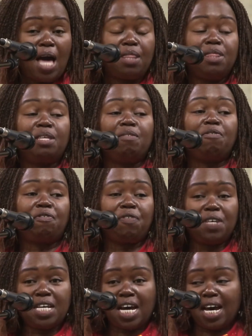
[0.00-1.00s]
and they
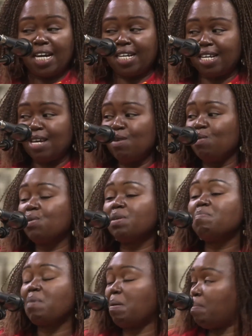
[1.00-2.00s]
feared. Who
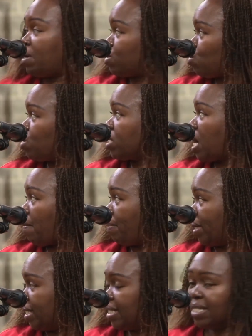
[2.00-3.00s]
remembers what
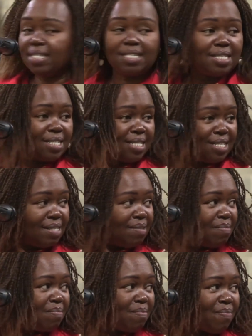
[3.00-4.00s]
happened?
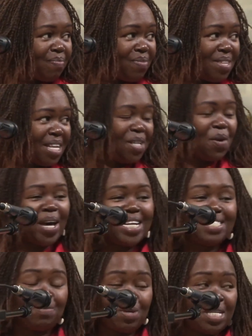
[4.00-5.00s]
Mm-hmm.
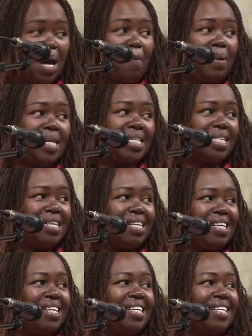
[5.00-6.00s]
Noel, what happened?
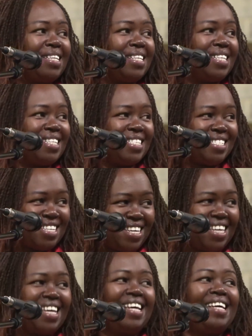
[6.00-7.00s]
Let me tell you.
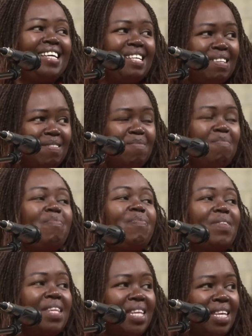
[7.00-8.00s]
They went
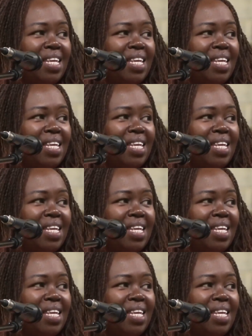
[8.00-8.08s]
there